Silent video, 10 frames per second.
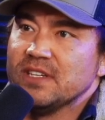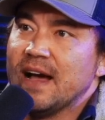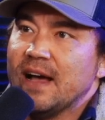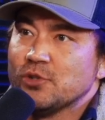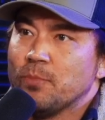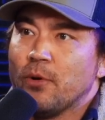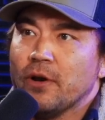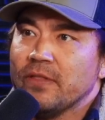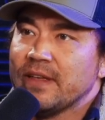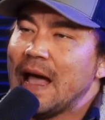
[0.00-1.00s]
guys are
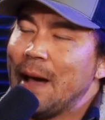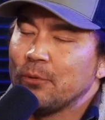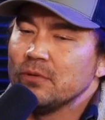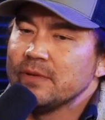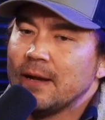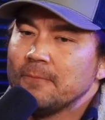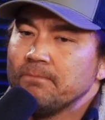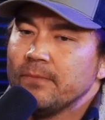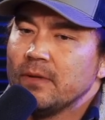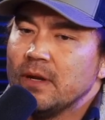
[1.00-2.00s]
burning the Capitol down.
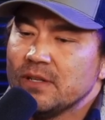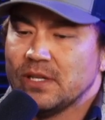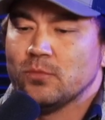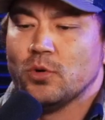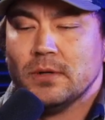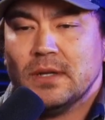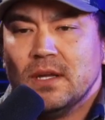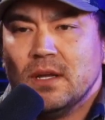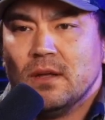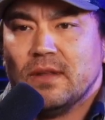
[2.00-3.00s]
And I said, well,
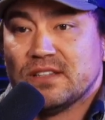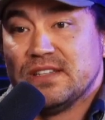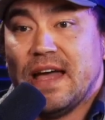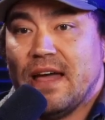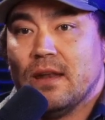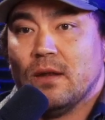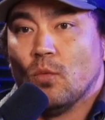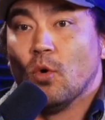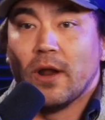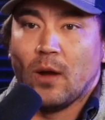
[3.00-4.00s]
that's not
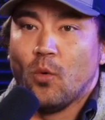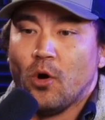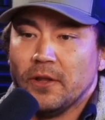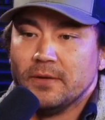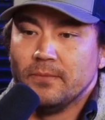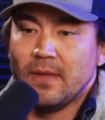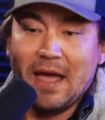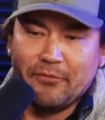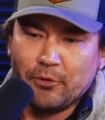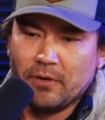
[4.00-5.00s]
what I wanted
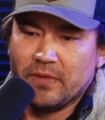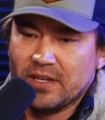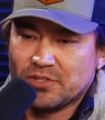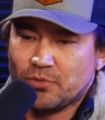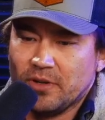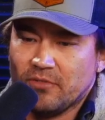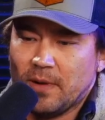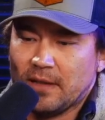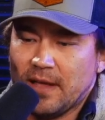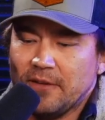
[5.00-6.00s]
ever in the history of
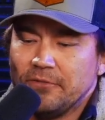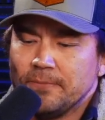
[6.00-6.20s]
my life.